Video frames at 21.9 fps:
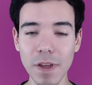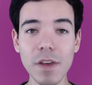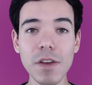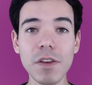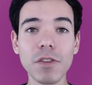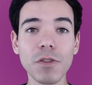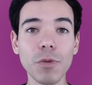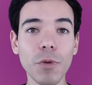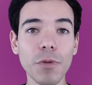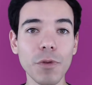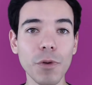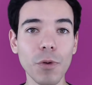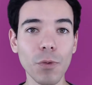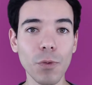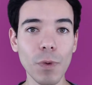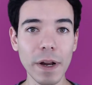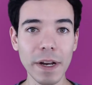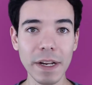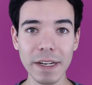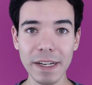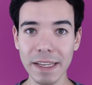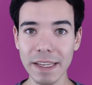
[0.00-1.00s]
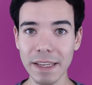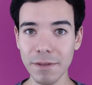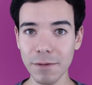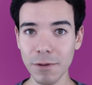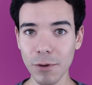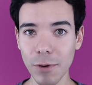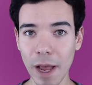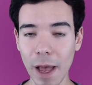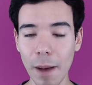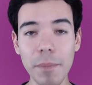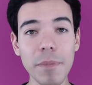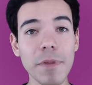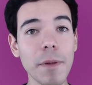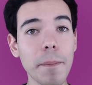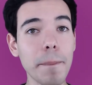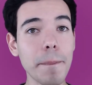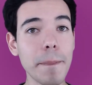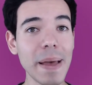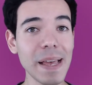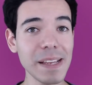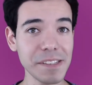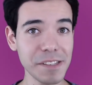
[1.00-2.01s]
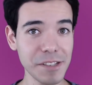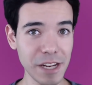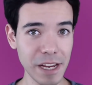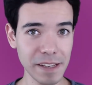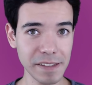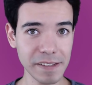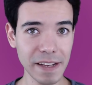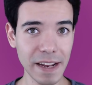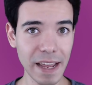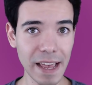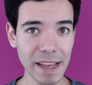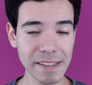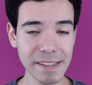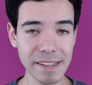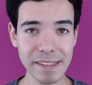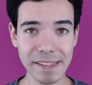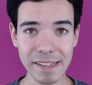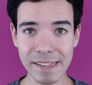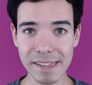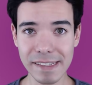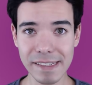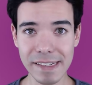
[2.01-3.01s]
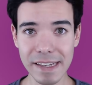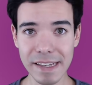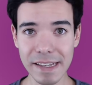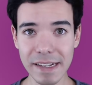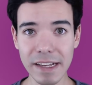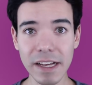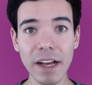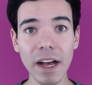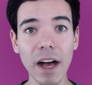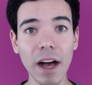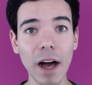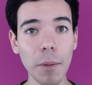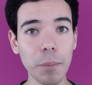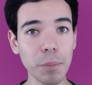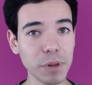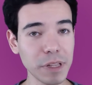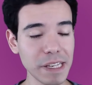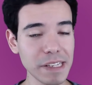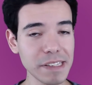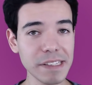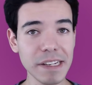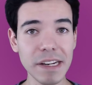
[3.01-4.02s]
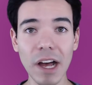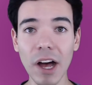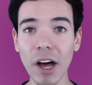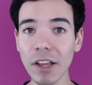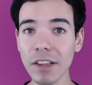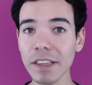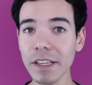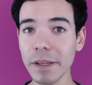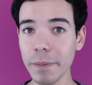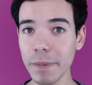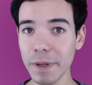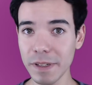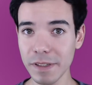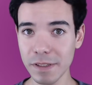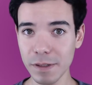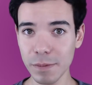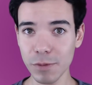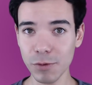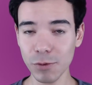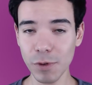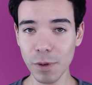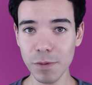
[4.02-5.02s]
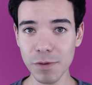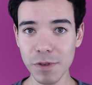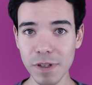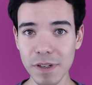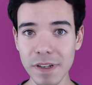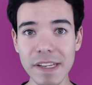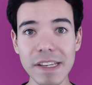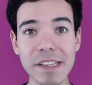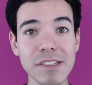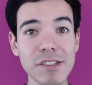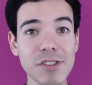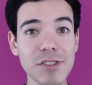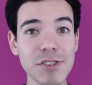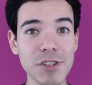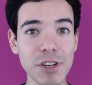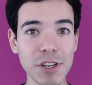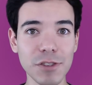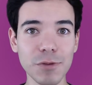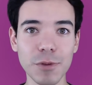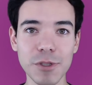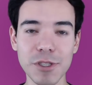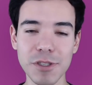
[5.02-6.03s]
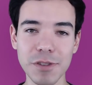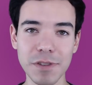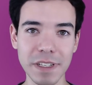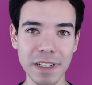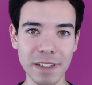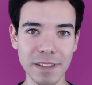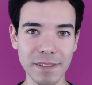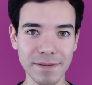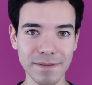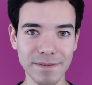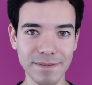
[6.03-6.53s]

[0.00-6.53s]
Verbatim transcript: So if you're ready to give your app the best chance it has to succeed, a Placeit unlimited subscription is just what you need.